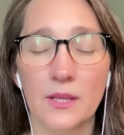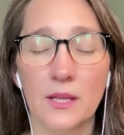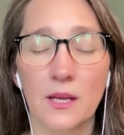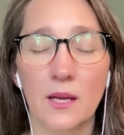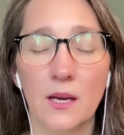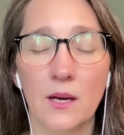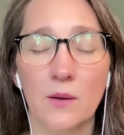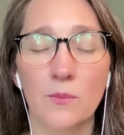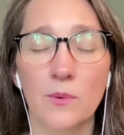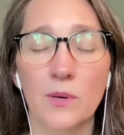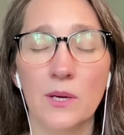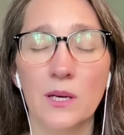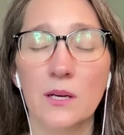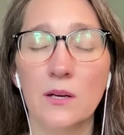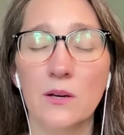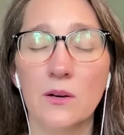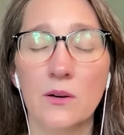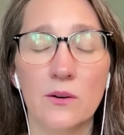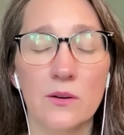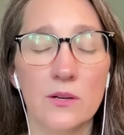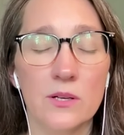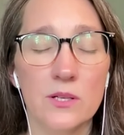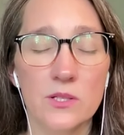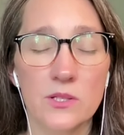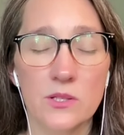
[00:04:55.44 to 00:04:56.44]
And I would
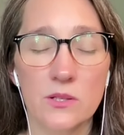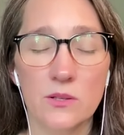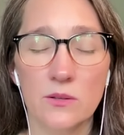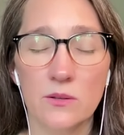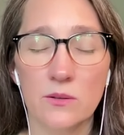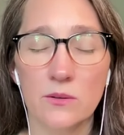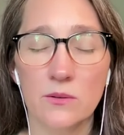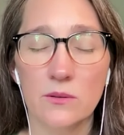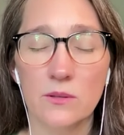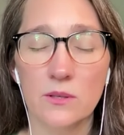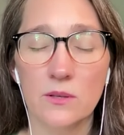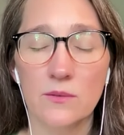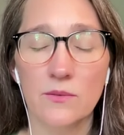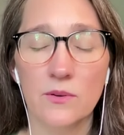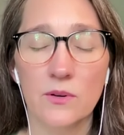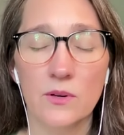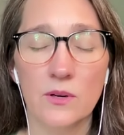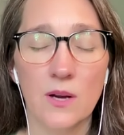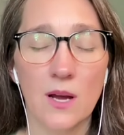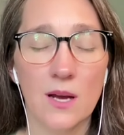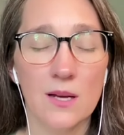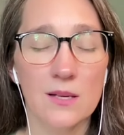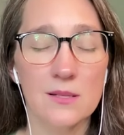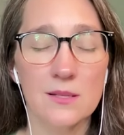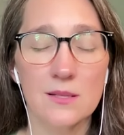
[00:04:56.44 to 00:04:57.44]
encourage you if you're
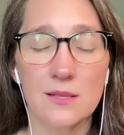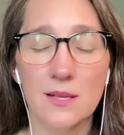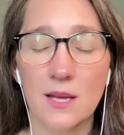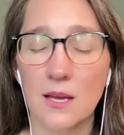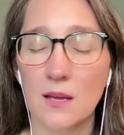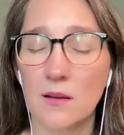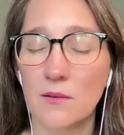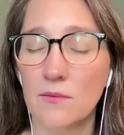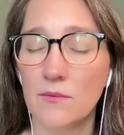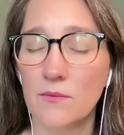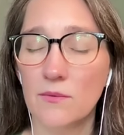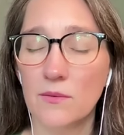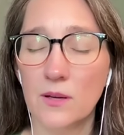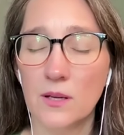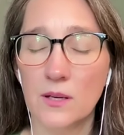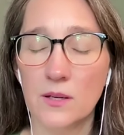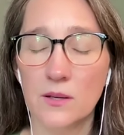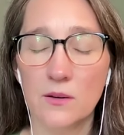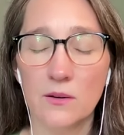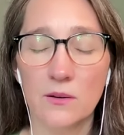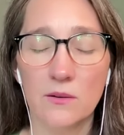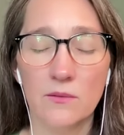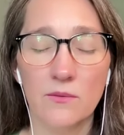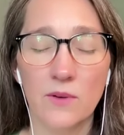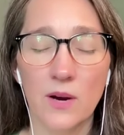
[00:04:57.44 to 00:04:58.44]
not safe
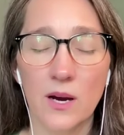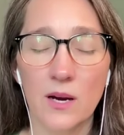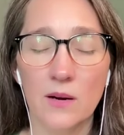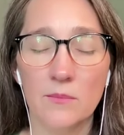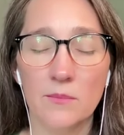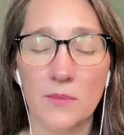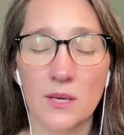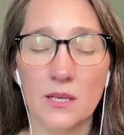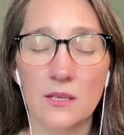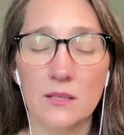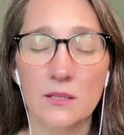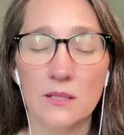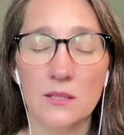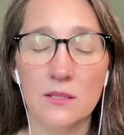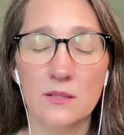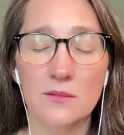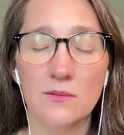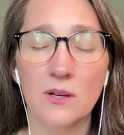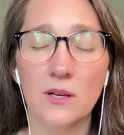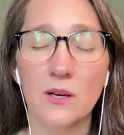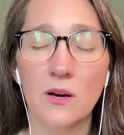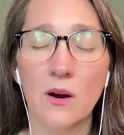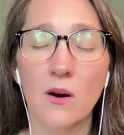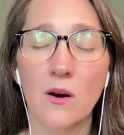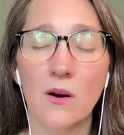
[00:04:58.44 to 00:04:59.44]
in your environment, it's
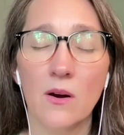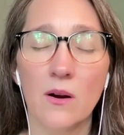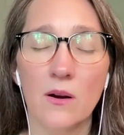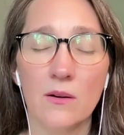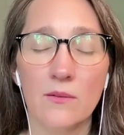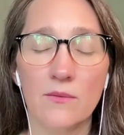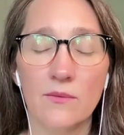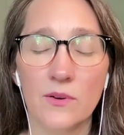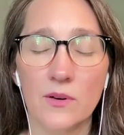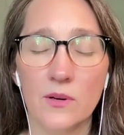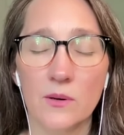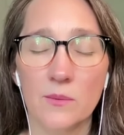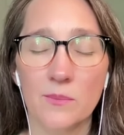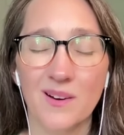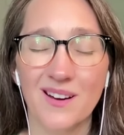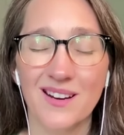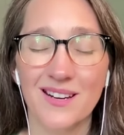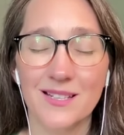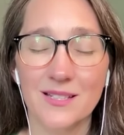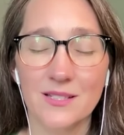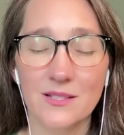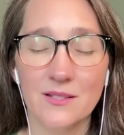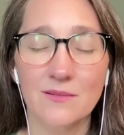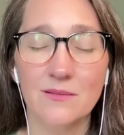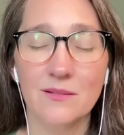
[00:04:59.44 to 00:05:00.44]
very hard for your
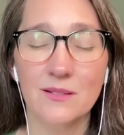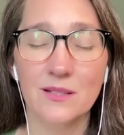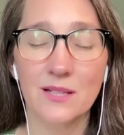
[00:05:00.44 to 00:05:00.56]
body to